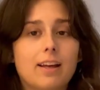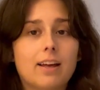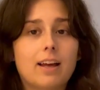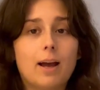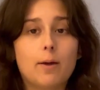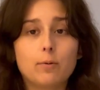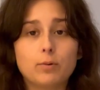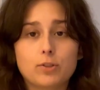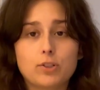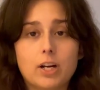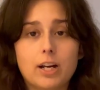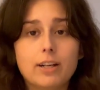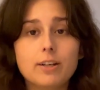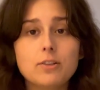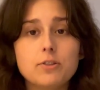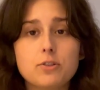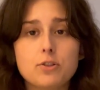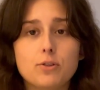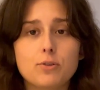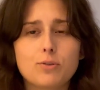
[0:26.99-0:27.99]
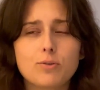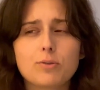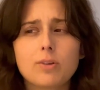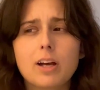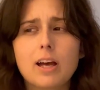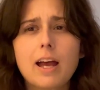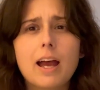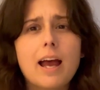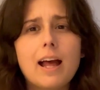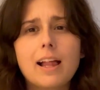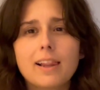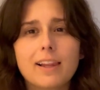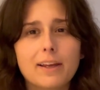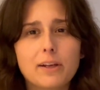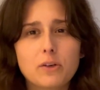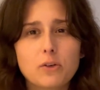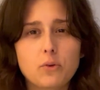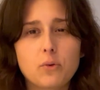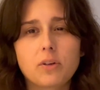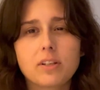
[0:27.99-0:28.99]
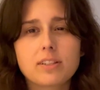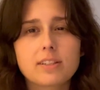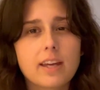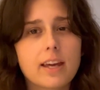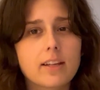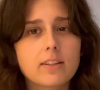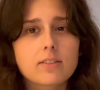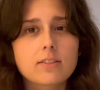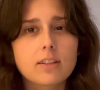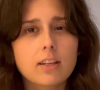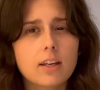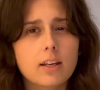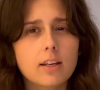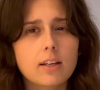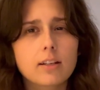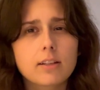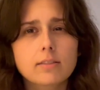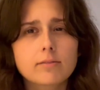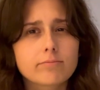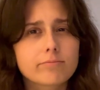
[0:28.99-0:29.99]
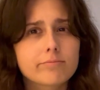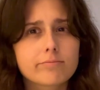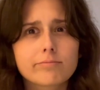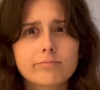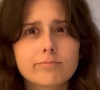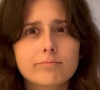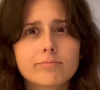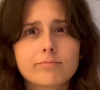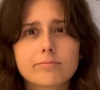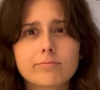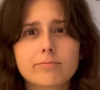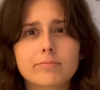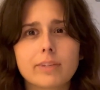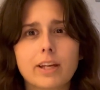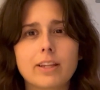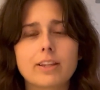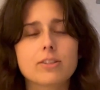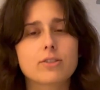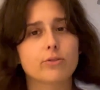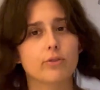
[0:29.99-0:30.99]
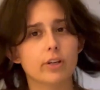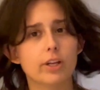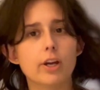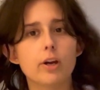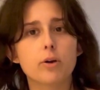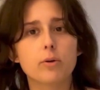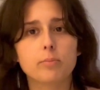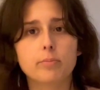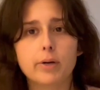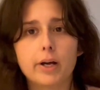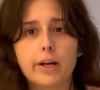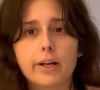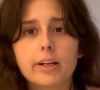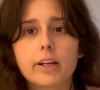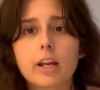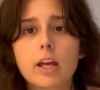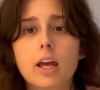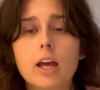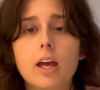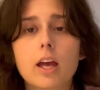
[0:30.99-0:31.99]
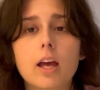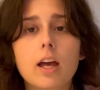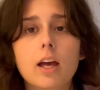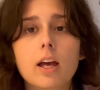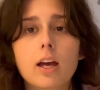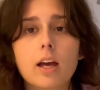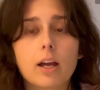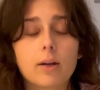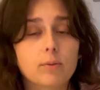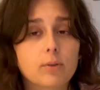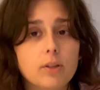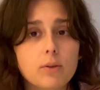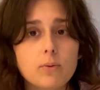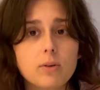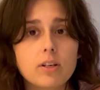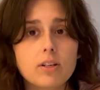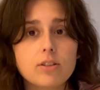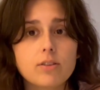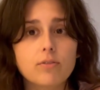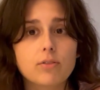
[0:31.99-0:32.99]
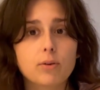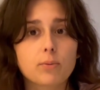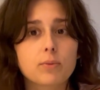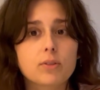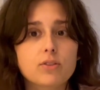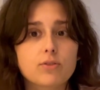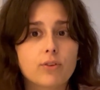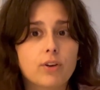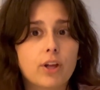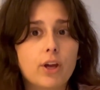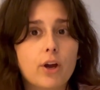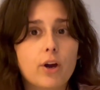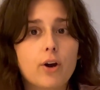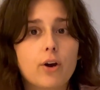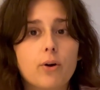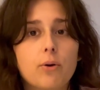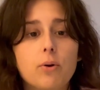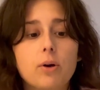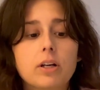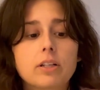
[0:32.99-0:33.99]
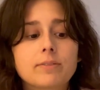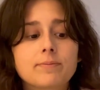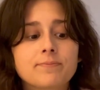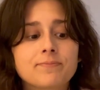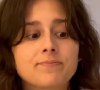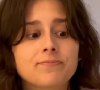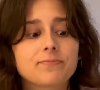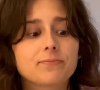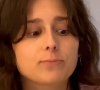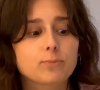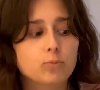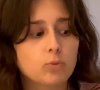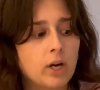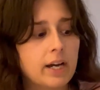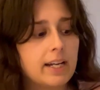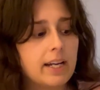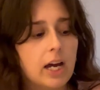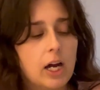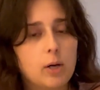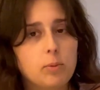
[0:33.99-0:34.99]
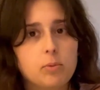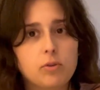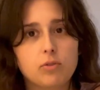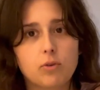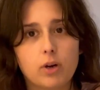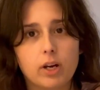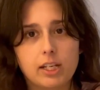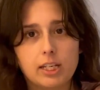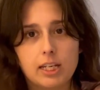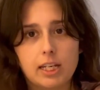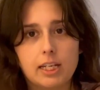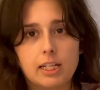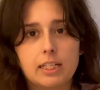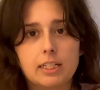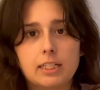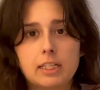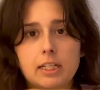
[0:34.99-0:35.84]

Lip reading: I will try to do like noise canceling in this video, but I really wanted to film this video right now before I get